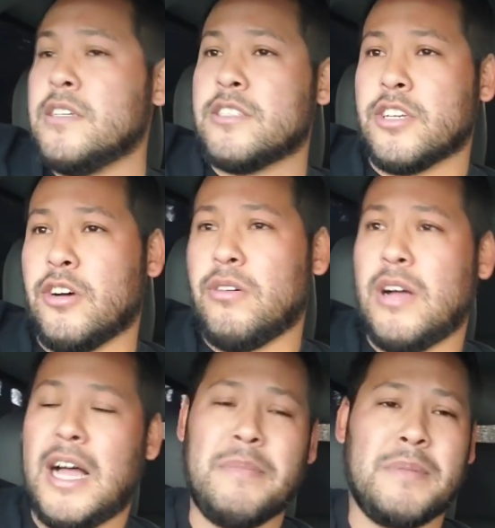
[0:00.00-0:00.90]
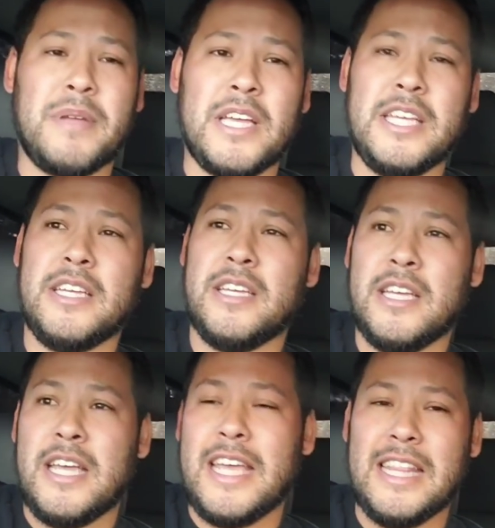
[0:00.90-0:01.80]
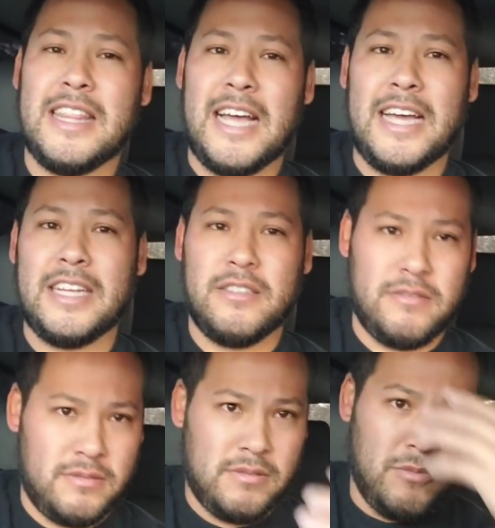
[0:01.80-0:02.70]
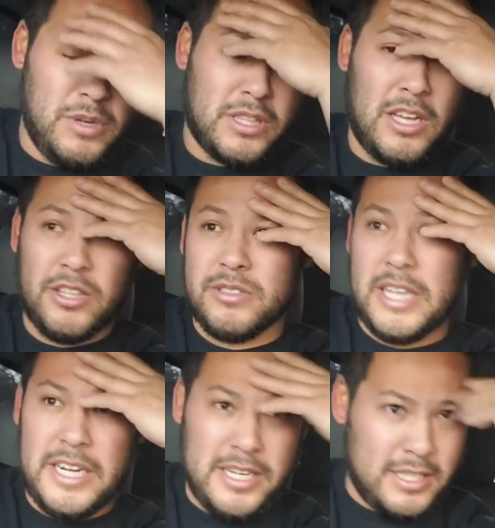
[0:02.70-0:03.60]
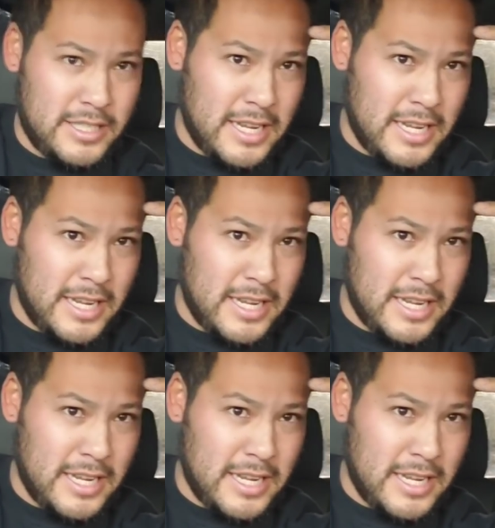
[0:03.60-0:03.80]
So I'm gonna be in line with all those idiots.